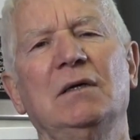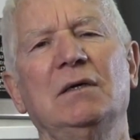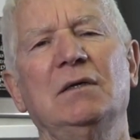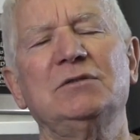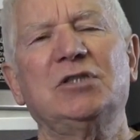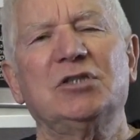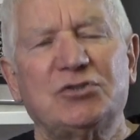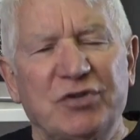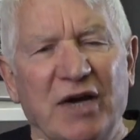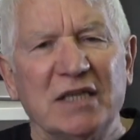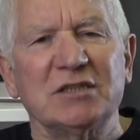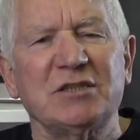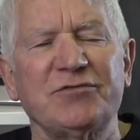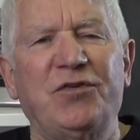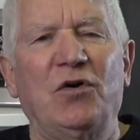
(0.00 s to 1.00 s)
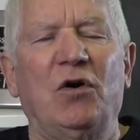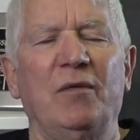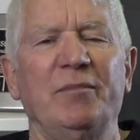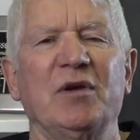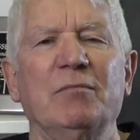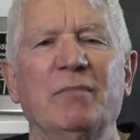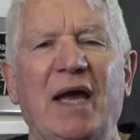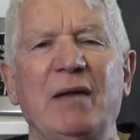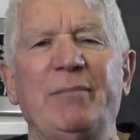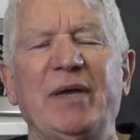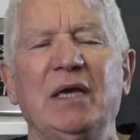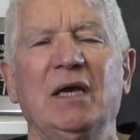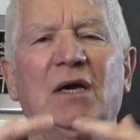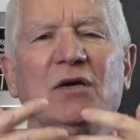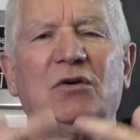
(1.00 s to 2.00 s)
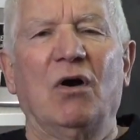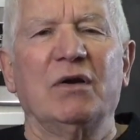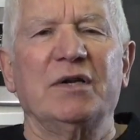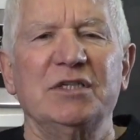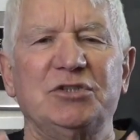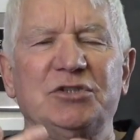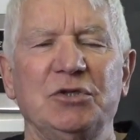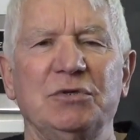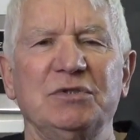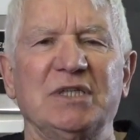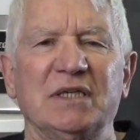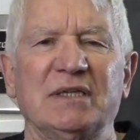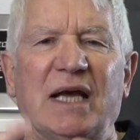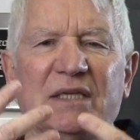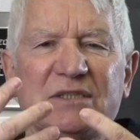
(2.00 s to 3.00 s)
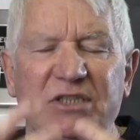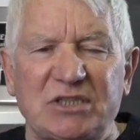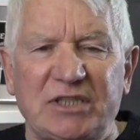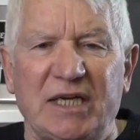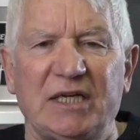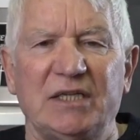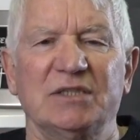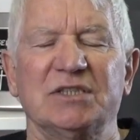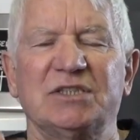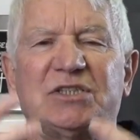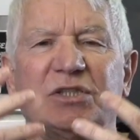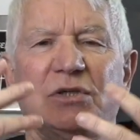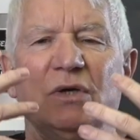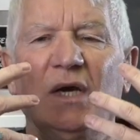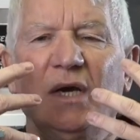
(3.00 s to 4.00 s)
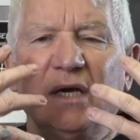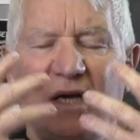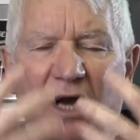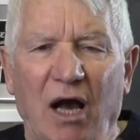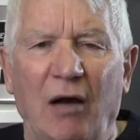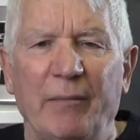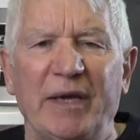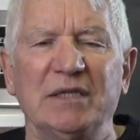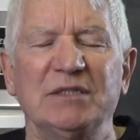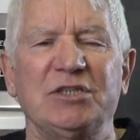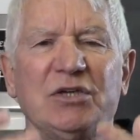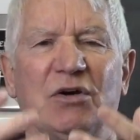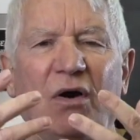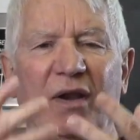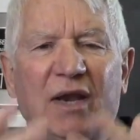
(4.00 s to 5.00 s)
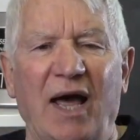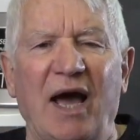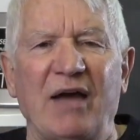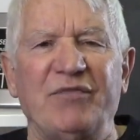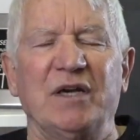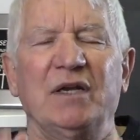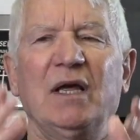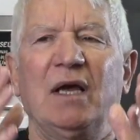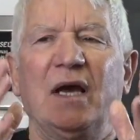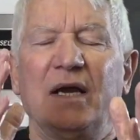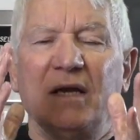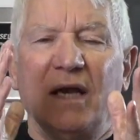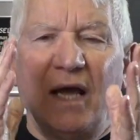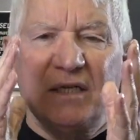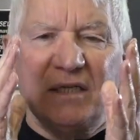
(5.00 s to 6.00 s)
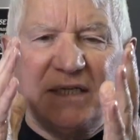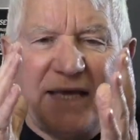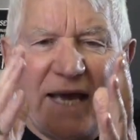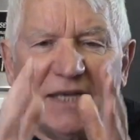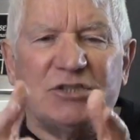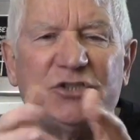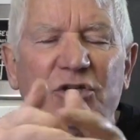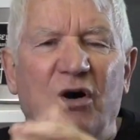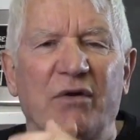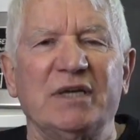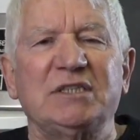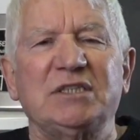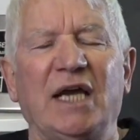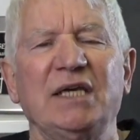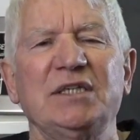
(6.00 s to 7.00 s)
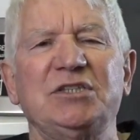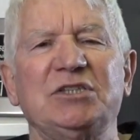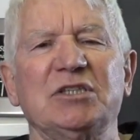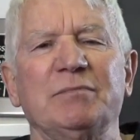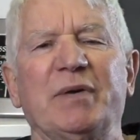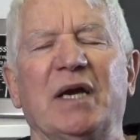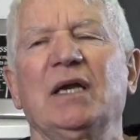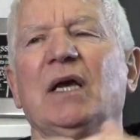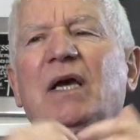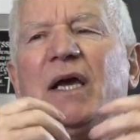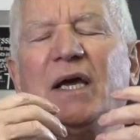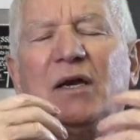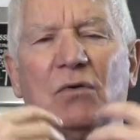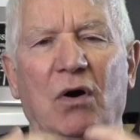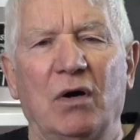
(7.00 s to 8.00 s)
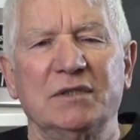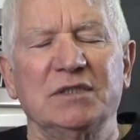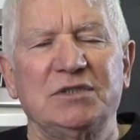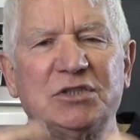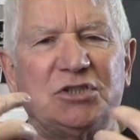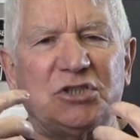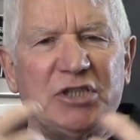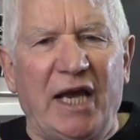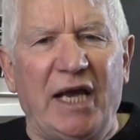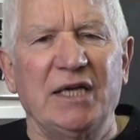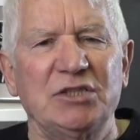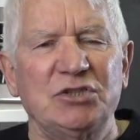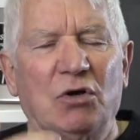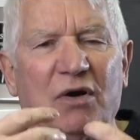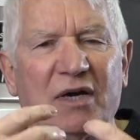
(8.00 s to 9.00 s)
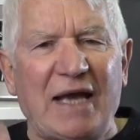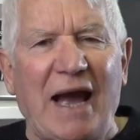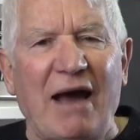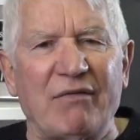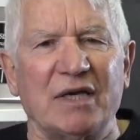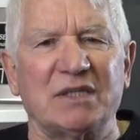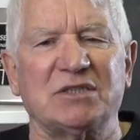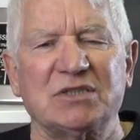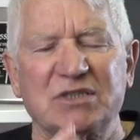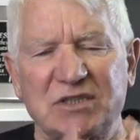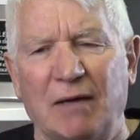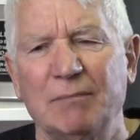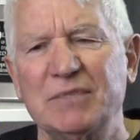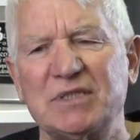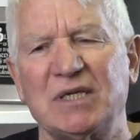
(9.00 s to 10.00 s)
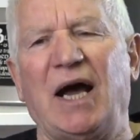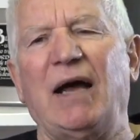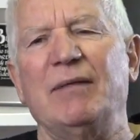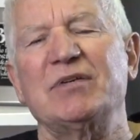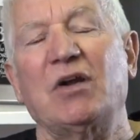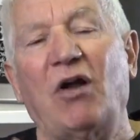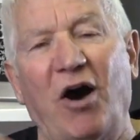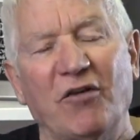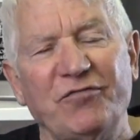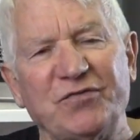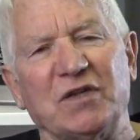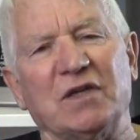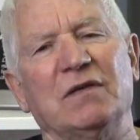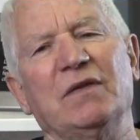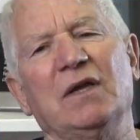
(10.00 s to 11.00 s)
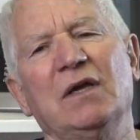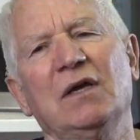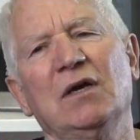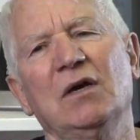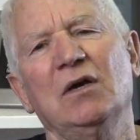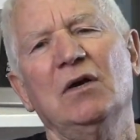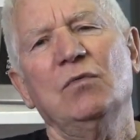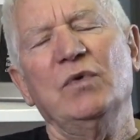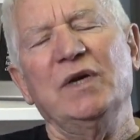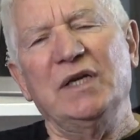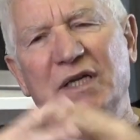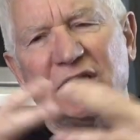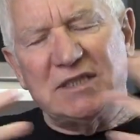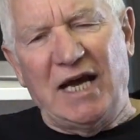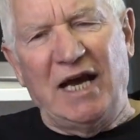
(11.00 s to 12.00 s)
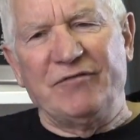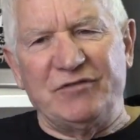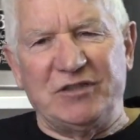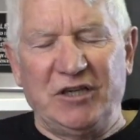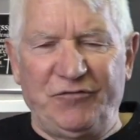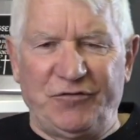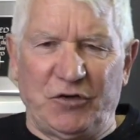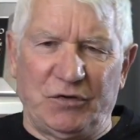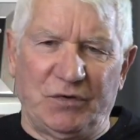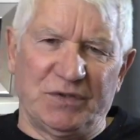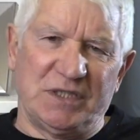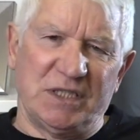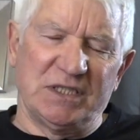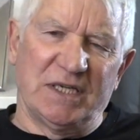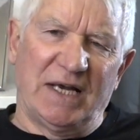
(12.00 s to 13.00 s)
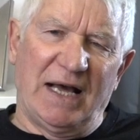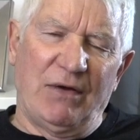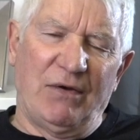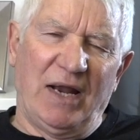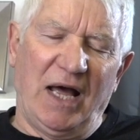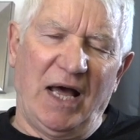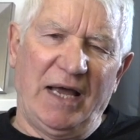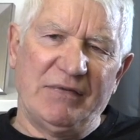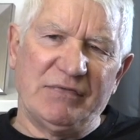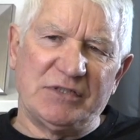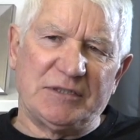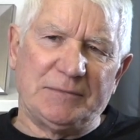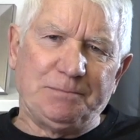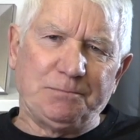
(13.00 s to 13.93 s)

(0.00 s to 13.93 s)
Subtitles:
to transform you. Maybe God is using that sickness to come into your life and get your attention. But in order to change your character, sometimes and often, we need to have difficulties in our lives.